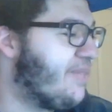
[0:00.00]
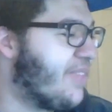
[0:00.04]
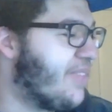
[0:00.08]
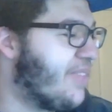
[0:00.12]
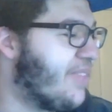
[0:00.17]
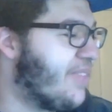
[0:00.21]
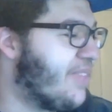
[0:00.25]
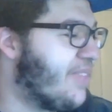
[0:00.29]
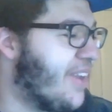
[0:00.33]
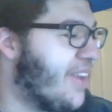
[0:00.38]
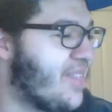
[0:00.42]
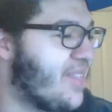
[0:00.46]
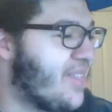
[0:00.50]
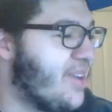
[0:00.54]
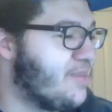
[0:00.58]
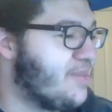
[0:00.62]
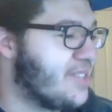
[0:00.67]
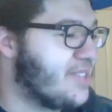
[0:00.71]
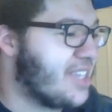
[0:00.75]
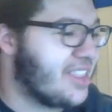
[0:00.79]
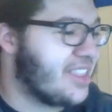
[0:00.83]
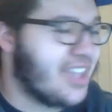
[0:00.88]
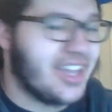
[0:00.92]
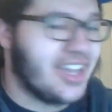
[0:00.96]
All right, third
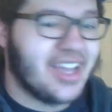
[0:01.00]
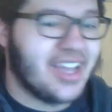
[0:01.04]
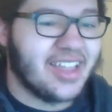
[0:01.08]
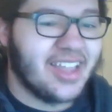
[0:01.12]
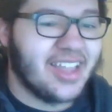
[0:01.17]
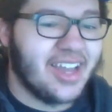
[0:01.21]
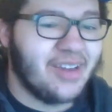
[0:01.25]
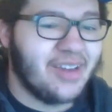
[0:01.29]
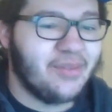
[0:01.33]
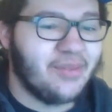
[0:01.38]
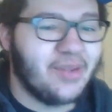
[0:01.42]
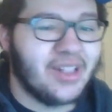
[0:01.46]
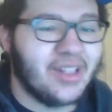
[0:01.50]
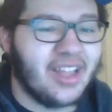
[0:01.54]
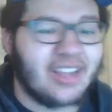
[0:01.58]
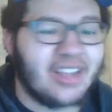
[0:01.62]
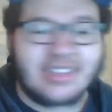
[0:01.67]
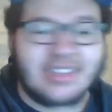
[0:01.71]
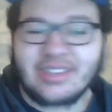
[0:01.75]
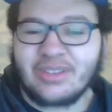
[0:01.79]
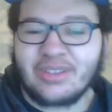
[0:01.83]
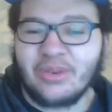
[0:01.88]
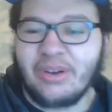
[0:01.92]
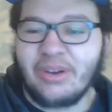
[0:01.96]
was I thought I thought it'd be
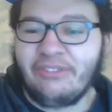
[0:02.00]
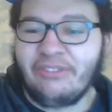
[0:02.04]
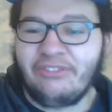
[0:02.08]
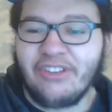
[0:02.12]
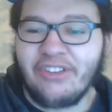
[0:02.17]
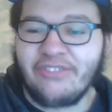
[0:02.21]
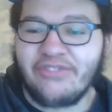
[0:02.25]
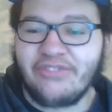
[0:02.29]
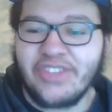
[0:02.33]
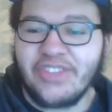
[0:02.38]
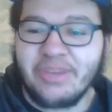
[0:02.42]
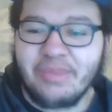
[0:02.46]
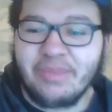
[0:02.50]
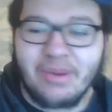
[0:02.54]
like 350,